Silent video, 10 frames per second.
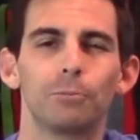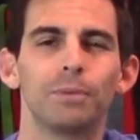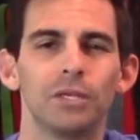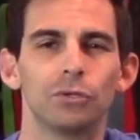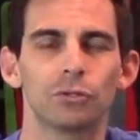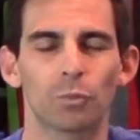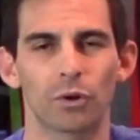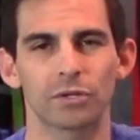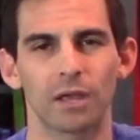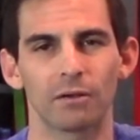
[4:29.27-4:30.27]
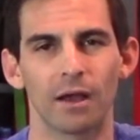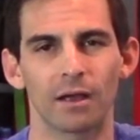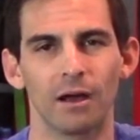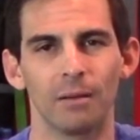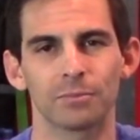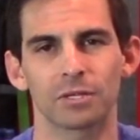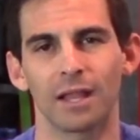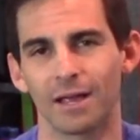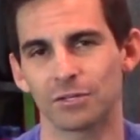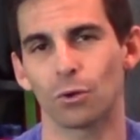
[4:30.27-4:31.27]
p2sportscare.com
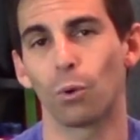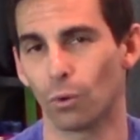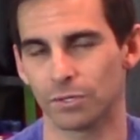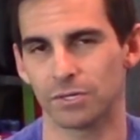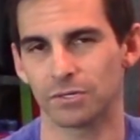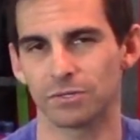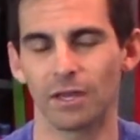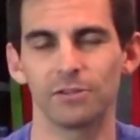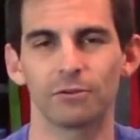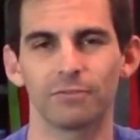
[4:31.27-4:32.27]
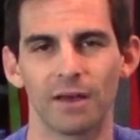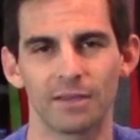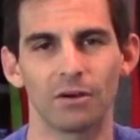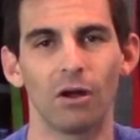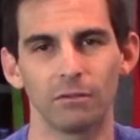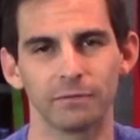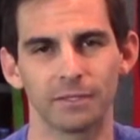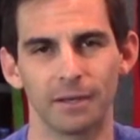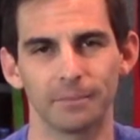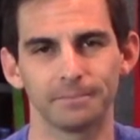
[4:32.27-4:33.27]
slash courses and you'll find all of
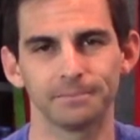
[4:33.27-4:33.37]
it there.